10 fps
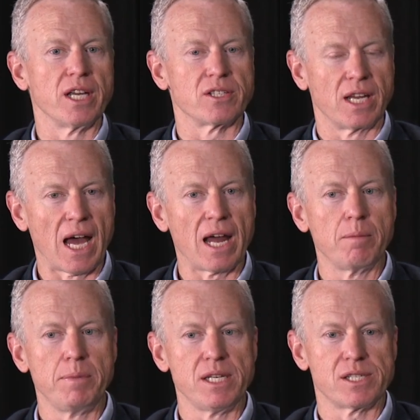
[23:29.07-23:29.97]
It's got
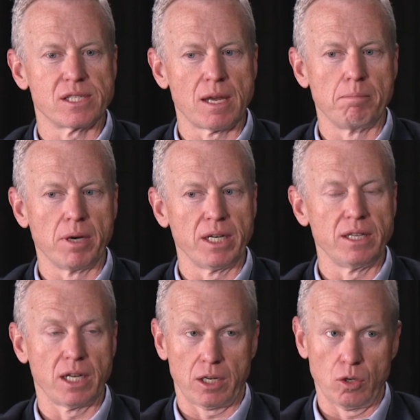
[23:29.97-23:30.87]
to be somebody
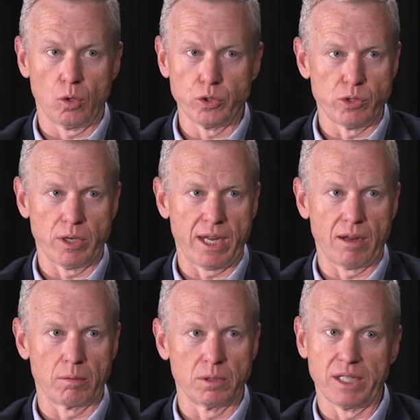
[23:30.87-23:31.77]
that can hold you
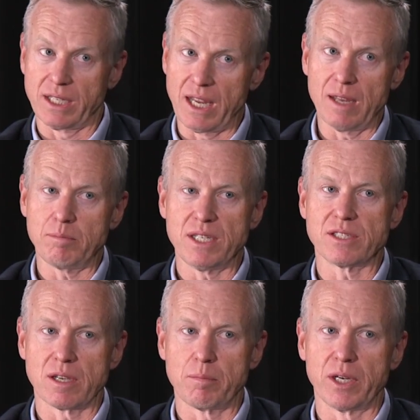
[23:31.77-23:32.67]
accountable. It can't be
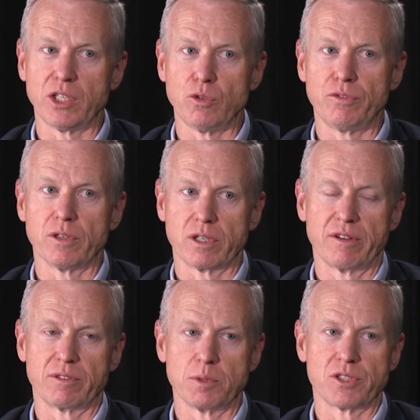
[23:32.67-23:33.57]
somebody you feel
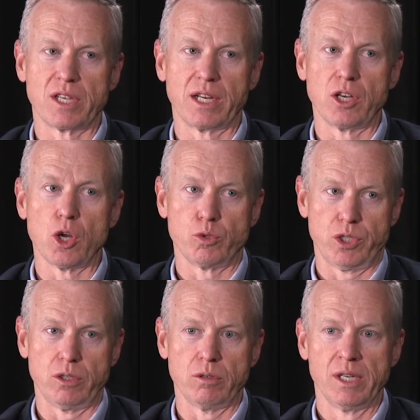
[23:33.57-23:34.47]
comfortable saying no
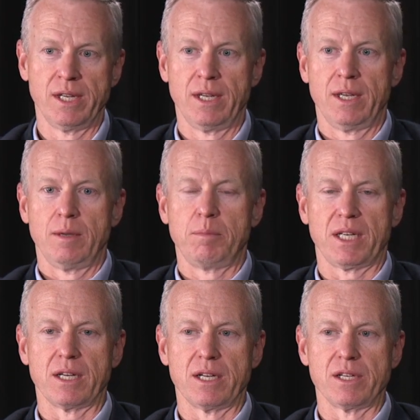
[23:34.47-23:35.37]
to,
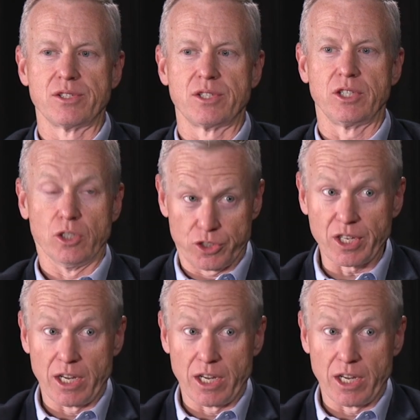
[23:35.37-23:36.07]
because you'll say